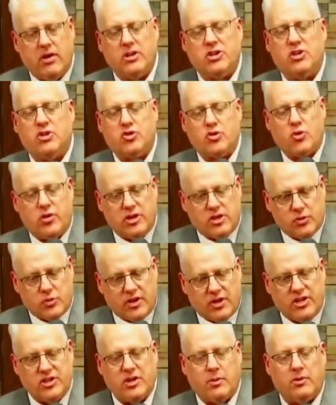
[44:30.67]
destroying his
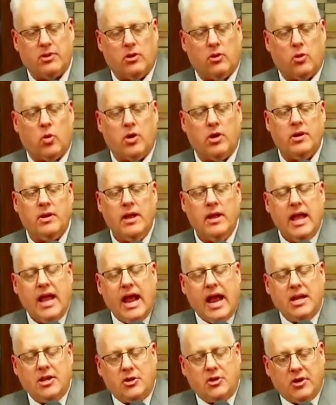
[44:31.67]
relationship with the Lord, and
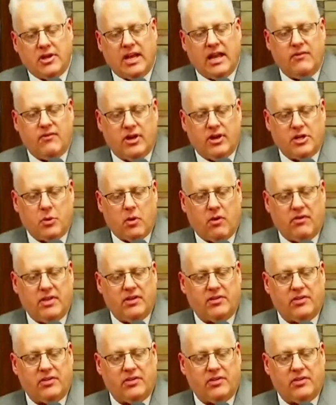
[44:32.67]
he couldn't get victory over this.